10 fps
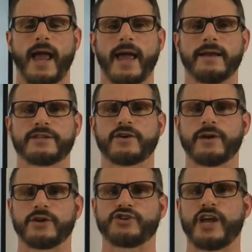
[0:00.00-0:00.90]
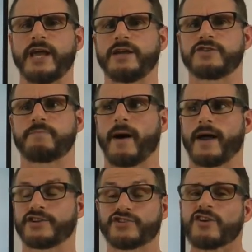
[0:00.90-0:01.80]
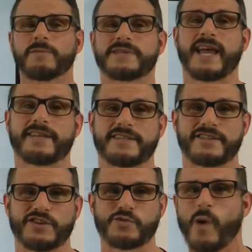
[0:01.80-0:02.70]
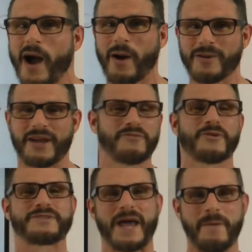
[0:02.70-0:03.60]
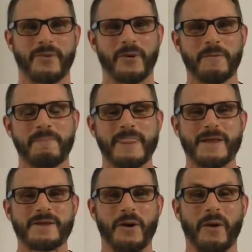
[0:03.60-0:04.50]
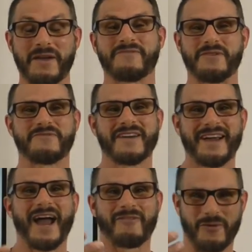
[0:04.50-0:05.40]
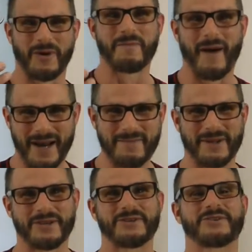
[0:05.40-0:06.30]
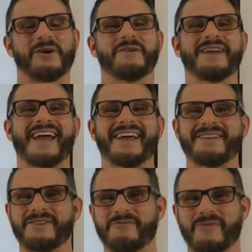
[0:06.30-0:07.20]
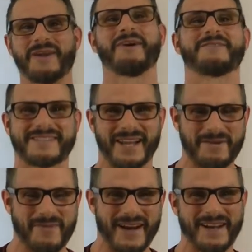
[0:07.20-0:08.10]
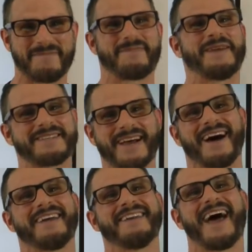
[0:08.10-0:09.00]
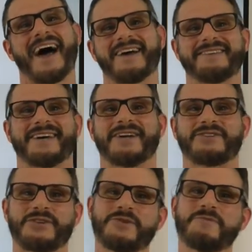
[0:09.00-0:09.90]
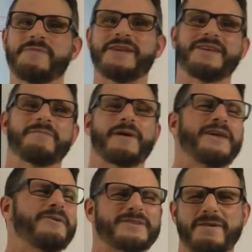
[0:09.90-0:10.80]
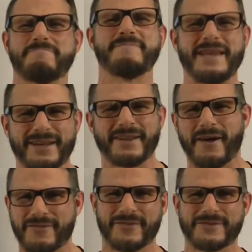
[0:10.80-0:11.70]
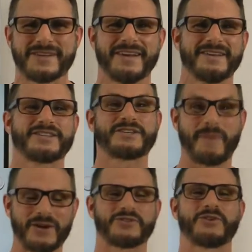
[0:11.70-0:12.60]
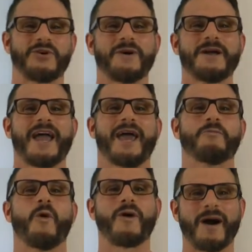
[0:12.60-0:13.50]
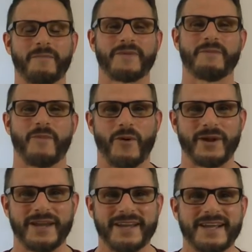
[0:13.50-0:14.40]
And it's going to change by circumstances as well. Like, for example, if you've ever won a bodybuilding show and you went out and celebrated at Pizza Hut and had 2 medium, I think it was a meat lovers special, and woke up in the morning